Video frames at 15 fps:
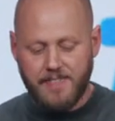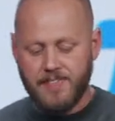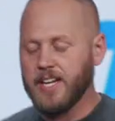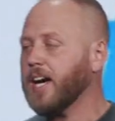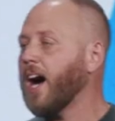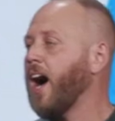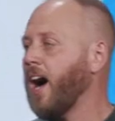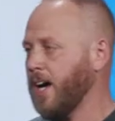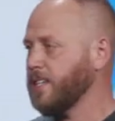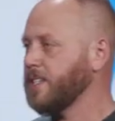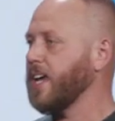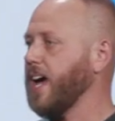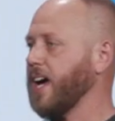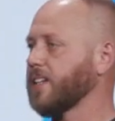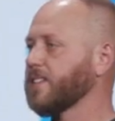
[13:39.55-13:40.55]
in the
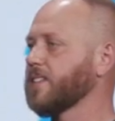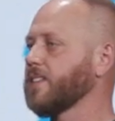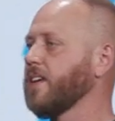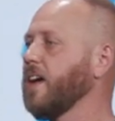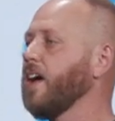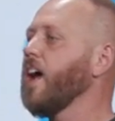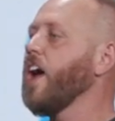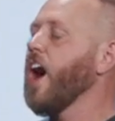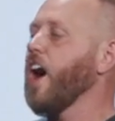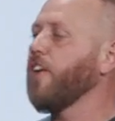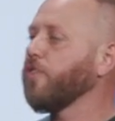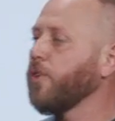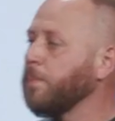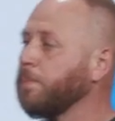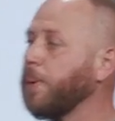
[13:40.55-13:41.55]
context of
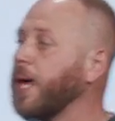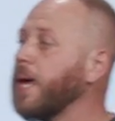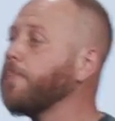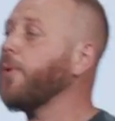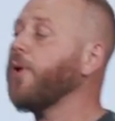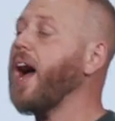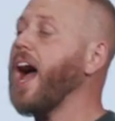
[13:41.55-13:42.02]
when people